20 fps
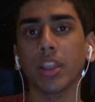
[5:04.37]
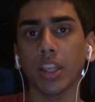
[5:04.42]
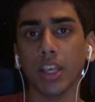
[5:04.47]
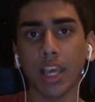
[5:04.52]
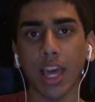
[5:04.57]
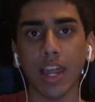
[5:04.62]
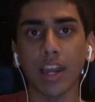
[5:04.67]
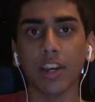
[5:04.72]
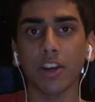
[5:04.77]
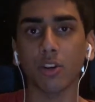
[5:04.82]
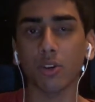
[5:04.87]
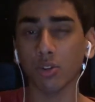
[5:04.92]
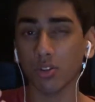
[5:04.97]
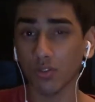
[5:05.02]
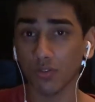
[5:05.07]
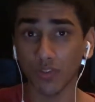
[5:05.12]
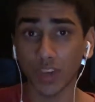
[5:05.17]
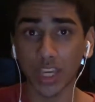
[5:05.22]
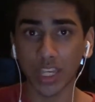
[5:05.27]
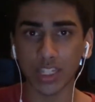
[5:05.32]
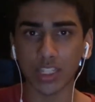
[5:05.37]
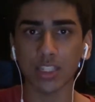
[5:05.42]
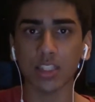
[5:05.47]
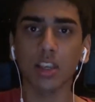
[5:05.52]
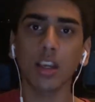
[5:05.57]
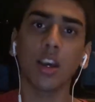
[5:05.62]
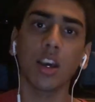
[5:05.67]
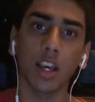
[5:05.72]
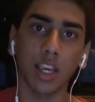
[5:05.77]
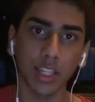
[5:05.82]
the character's face
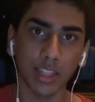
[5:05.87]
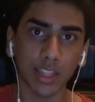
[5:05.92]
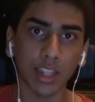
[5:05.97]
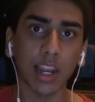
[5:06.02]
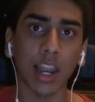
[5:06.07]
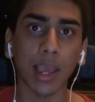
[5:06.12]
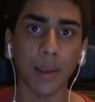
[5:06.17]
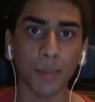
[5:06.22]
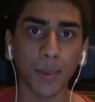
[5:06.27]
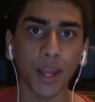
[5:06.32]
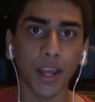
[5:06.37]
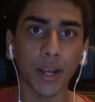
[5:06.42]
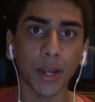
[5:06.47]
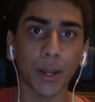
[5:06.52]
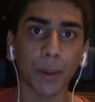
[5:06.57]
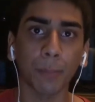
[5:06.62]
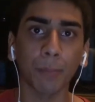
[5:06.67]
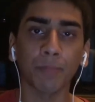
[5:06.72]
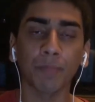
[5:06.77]
in the limelight.